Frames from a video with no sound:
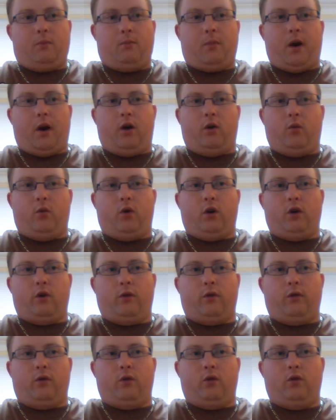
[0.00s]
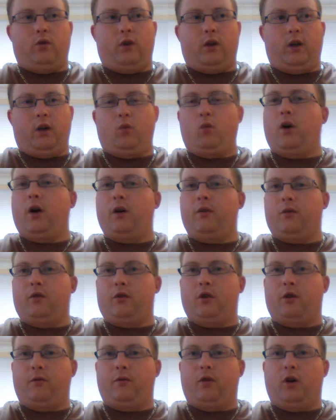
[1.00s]
but what I thought, in a way of a
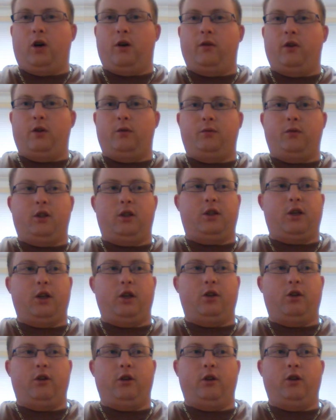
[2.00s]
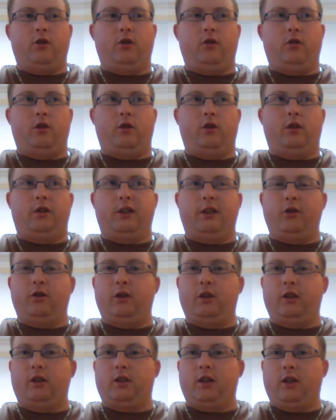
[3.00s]
top 5, I'm just going to show you the
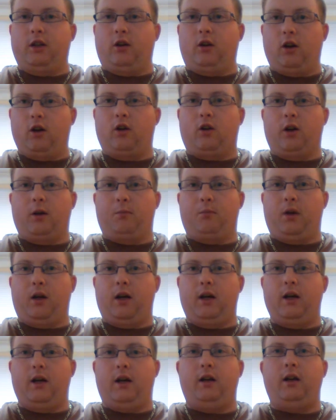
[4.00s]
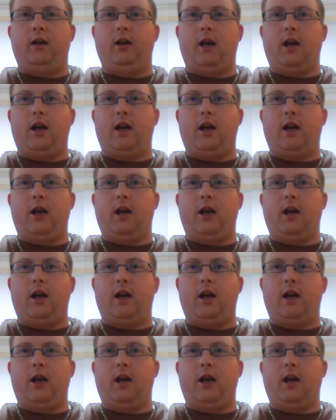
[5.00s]
series that I like playing,